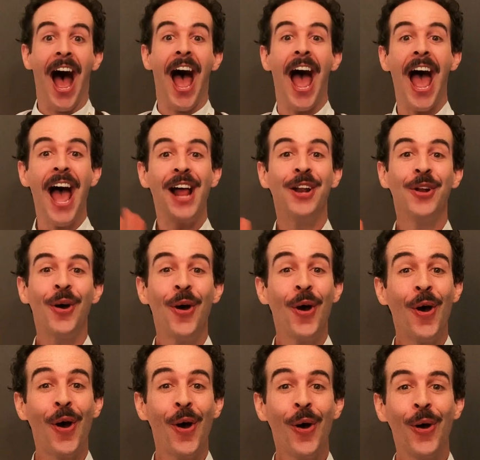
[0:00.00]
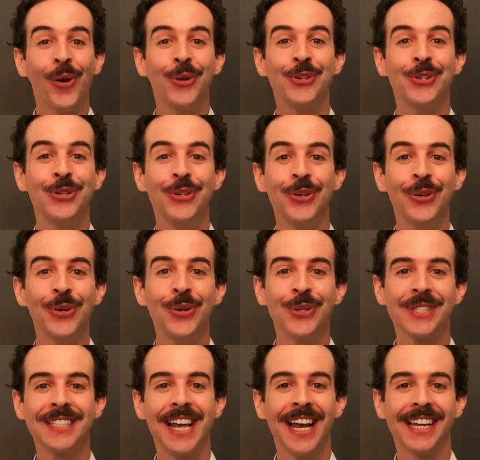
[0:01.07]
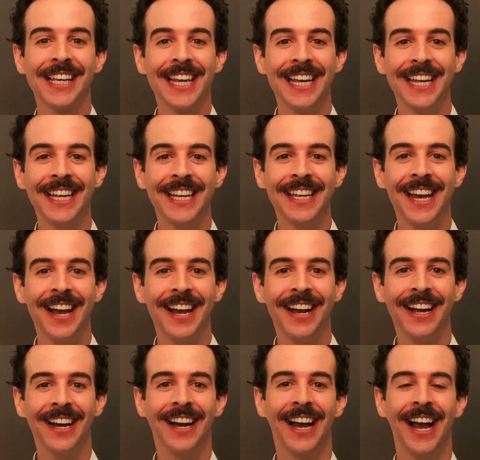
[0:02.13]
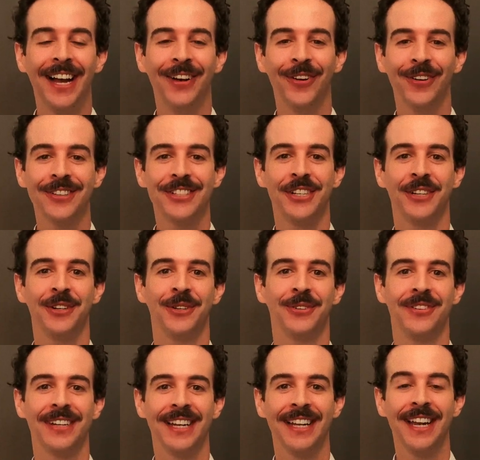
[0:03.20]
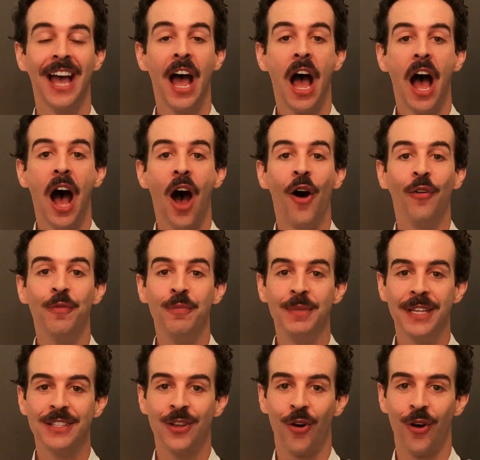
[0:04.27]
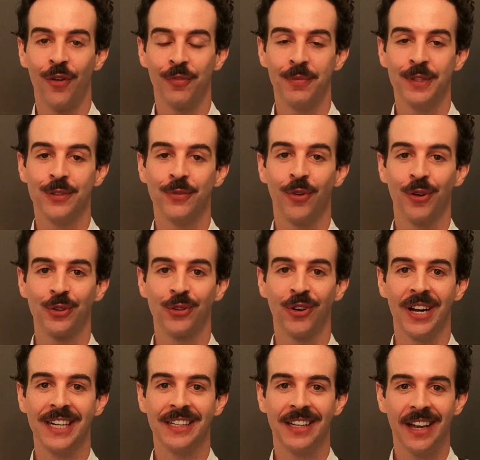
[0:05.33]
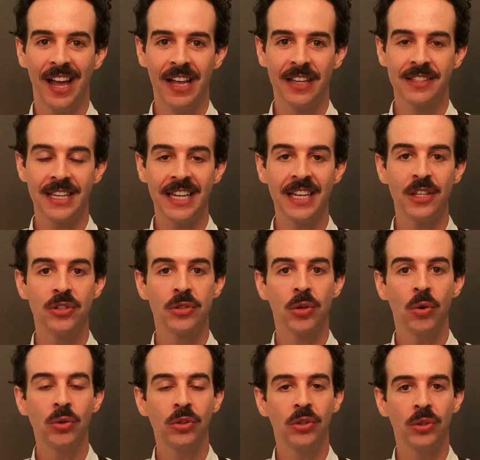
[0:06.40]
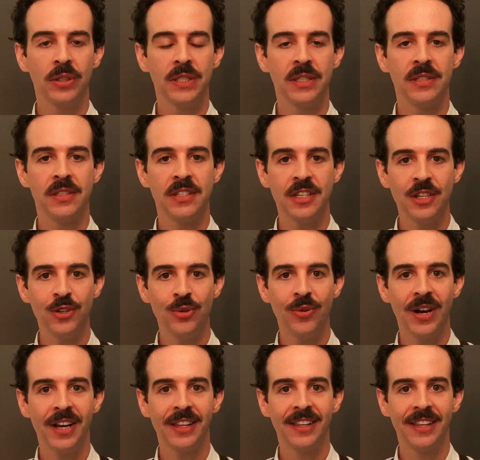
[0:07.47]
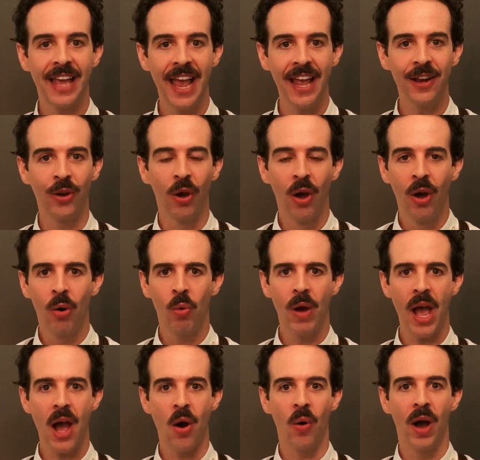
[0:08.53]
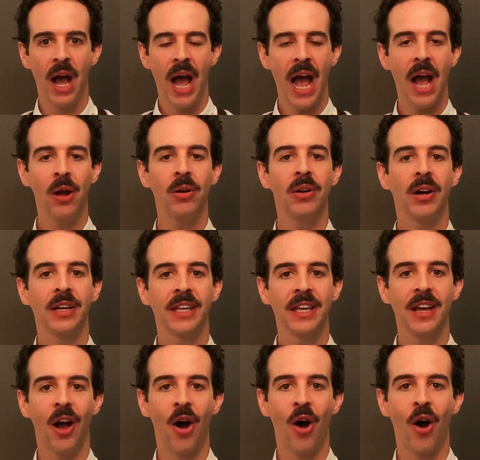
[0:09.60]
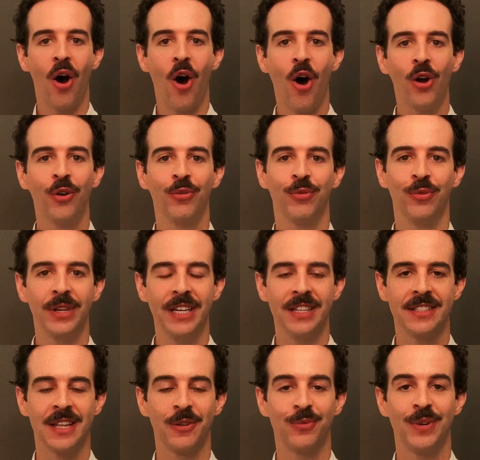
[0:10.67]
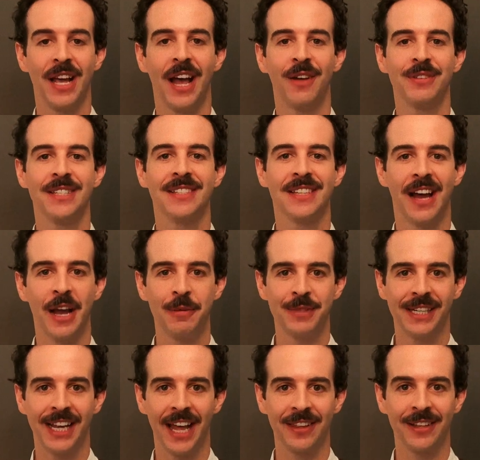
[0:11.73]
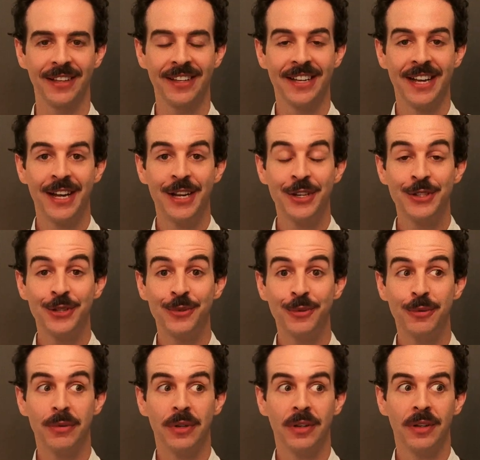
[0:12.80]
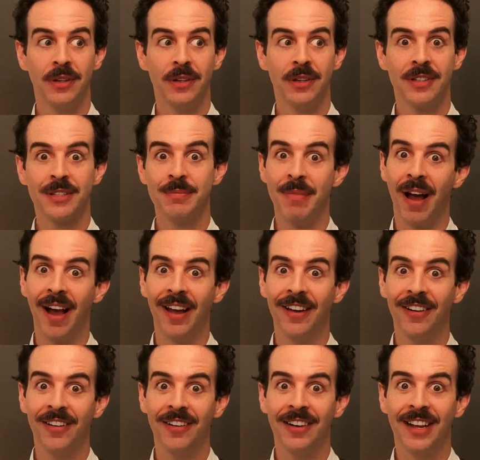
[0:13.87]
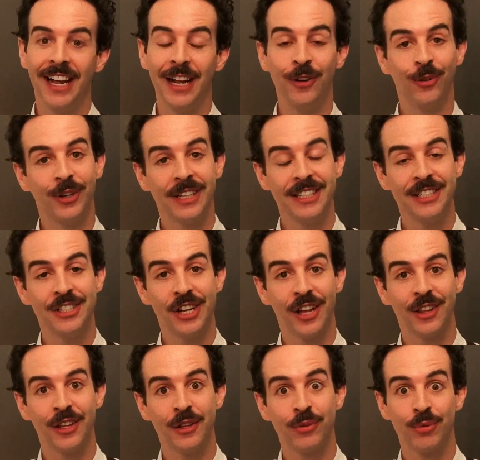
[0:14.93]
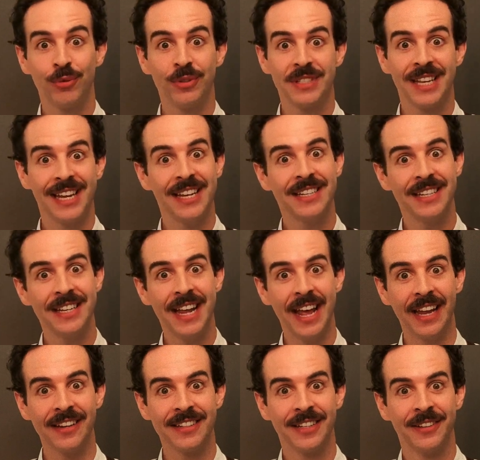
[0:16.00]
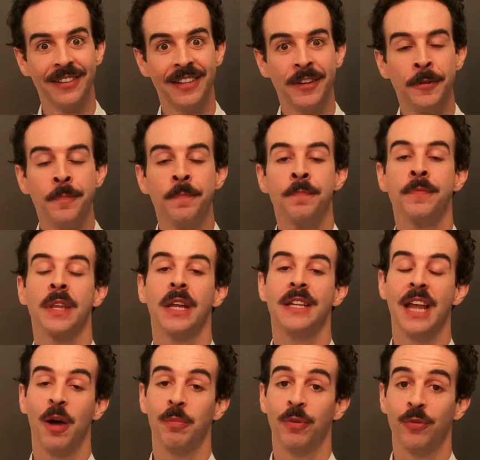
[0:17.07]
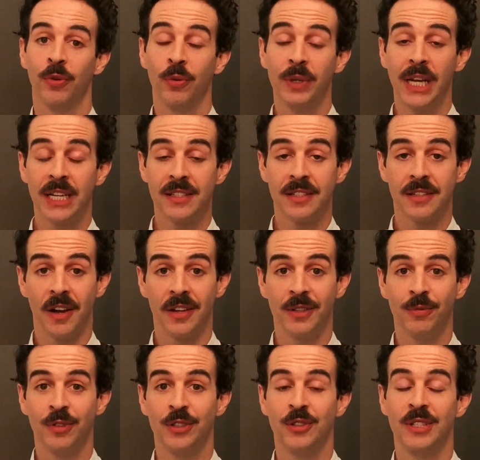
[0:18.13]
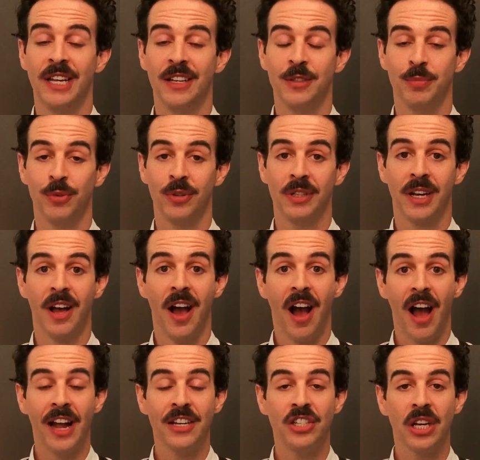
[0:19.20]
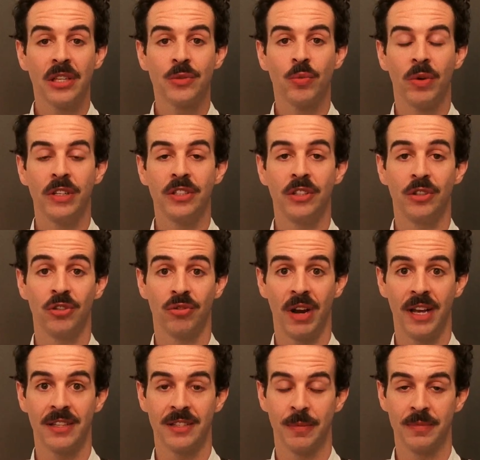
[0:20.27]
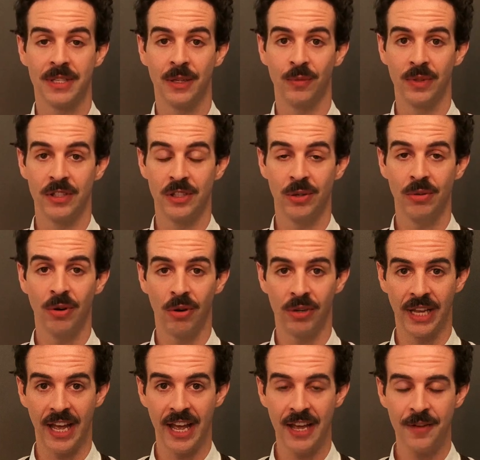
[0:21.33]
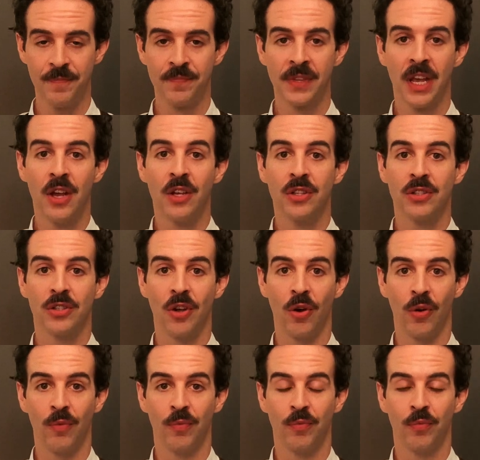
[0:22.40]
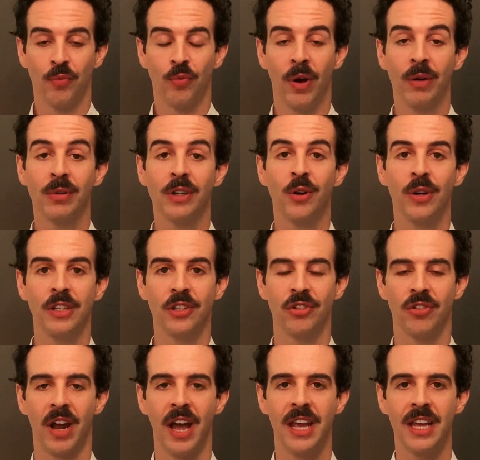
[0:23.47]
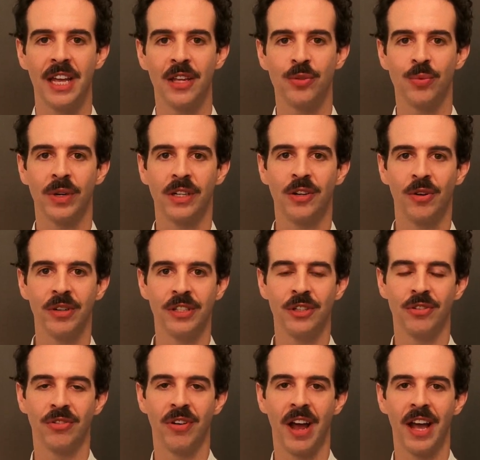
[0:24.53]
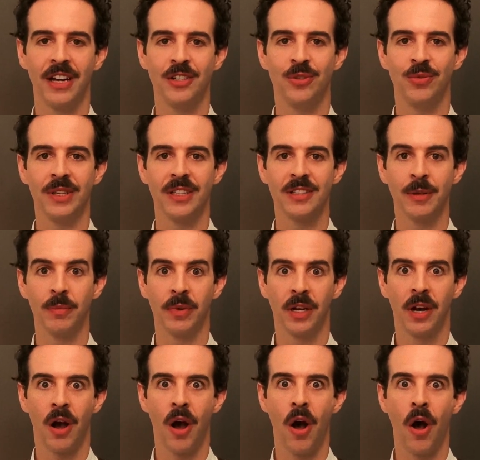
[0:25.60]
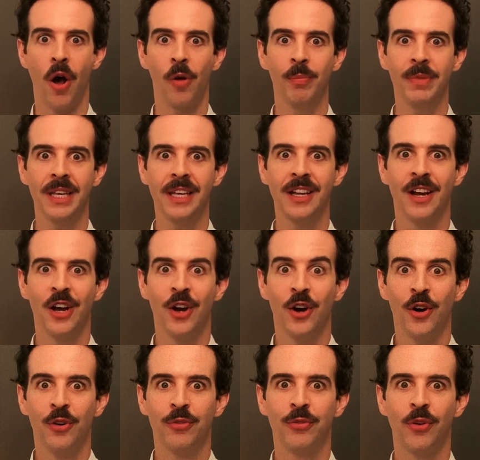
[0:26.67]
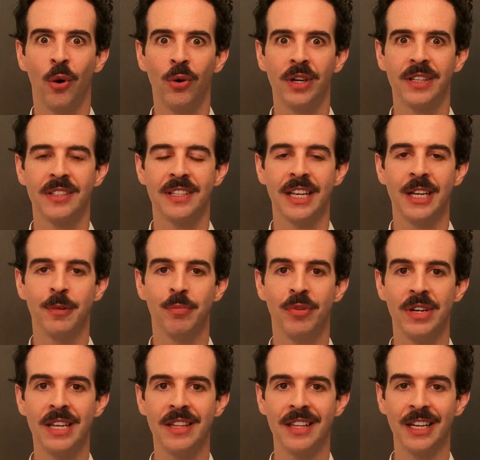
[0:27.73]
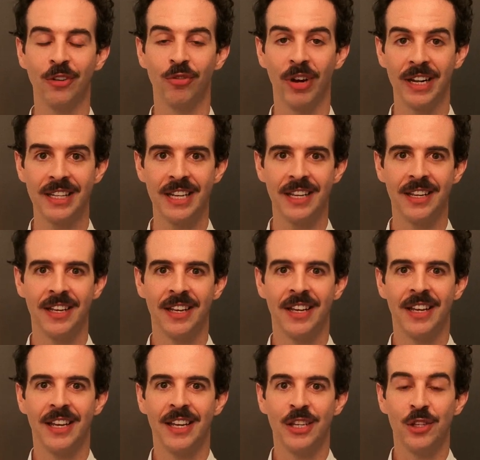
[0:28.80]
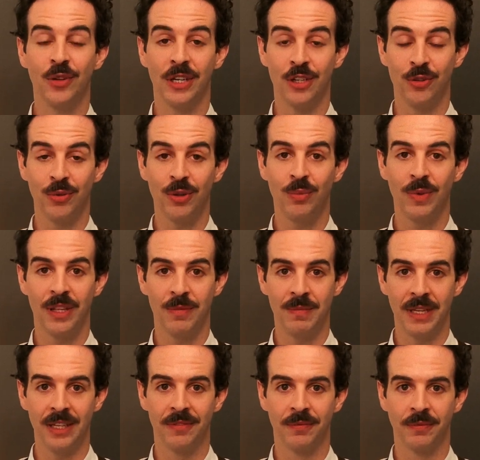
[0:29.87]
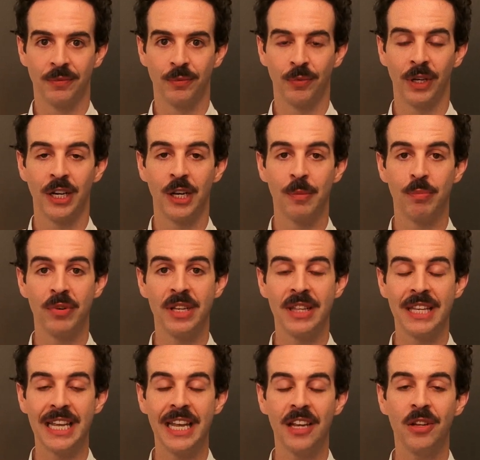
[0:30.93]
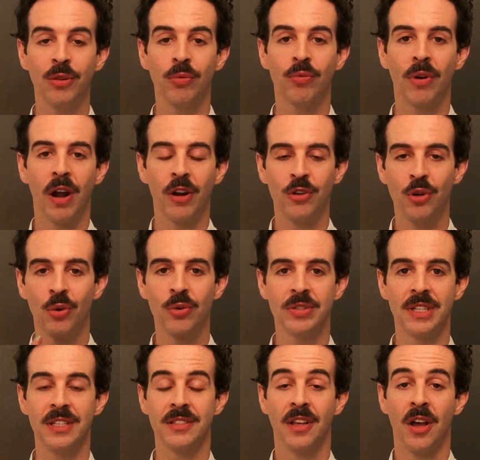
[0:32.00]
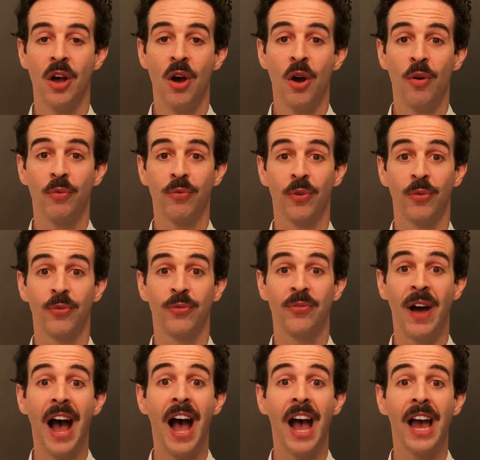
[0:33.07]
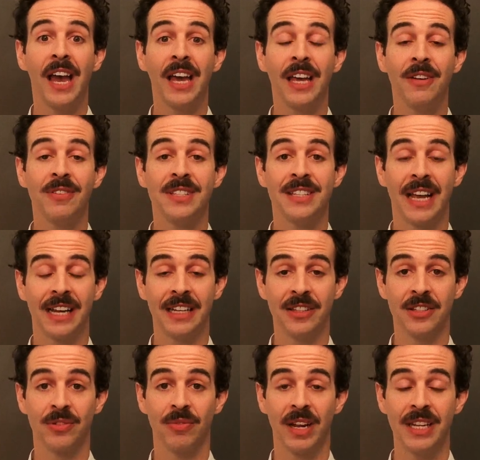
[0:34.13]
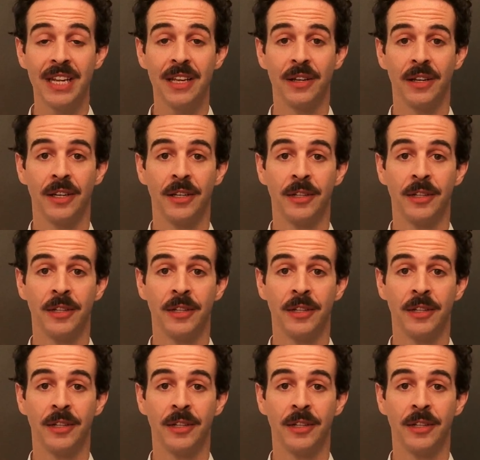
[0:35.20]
Hallo, tschüss, der Kinder. Hello, children of Miss Hoffman's fourth grade class. It's so good to see you again. Wow, how lucky are all of we that we have this time together to smile and look at each other through the internet. Now, before we get started with today's book, I just wanted to try something with you, okay? So, what we're going to try is we're going to try doing some calming, focusing breathing. Ready? You can do it with me. We're going to breathe in through our noses for 5 seconds. Ready?